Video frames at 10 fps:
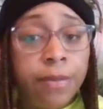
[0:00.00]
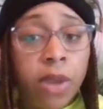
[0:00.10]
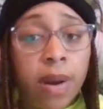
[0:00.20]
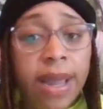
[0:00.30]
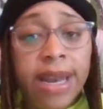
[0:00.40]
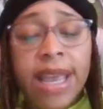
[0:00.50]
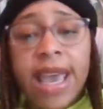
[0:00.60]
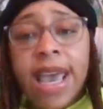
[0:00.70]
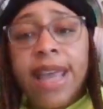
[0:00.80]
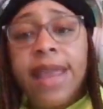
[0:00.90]
All right?
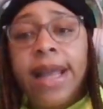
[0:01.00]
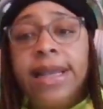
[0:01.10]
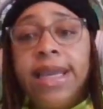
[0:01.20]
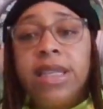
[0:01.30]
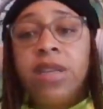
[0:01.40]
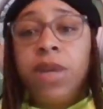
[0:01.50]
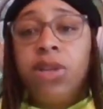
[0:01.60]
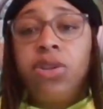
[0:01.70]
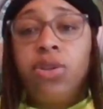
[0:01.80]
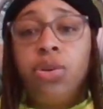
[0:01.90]
And that leads me
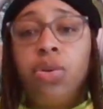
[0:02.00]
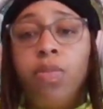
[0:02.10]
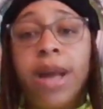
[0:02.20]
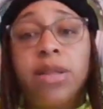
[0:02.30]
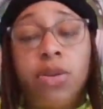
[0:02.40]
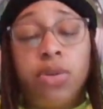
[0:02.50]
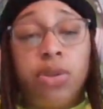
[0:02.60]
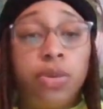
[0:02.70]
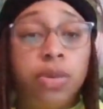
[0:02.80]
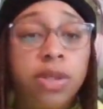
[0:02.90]
to practical
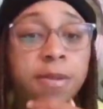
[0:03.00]
tools.